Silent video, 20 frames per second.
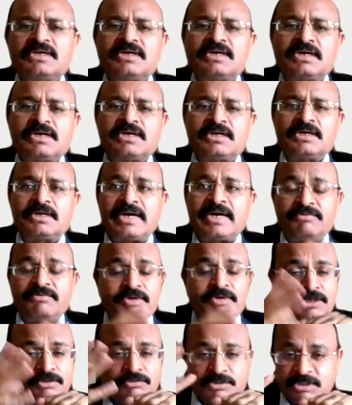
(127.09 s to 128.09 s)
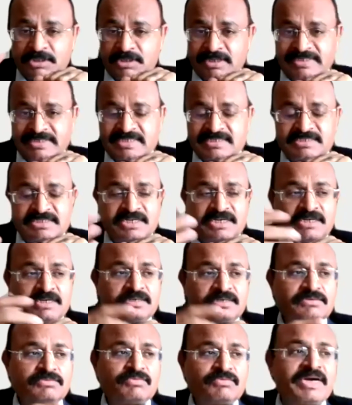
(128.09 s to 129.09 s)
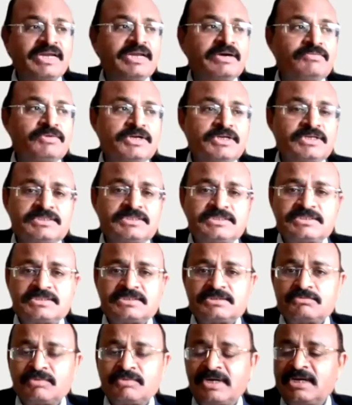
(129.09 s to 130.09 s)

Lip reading: I went to the, as I said, while I was